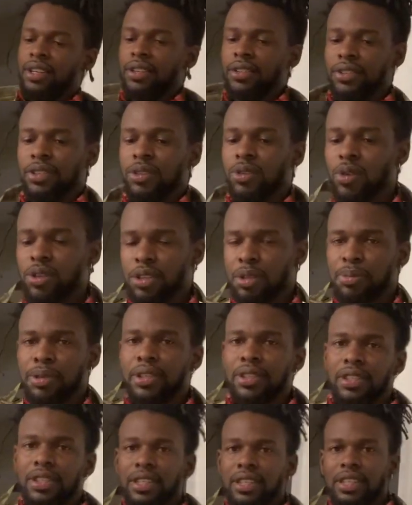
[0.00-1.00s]
You don't want to be
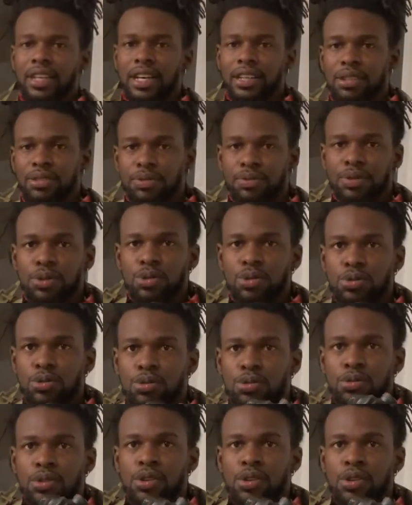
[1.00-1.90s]
looking like a fool.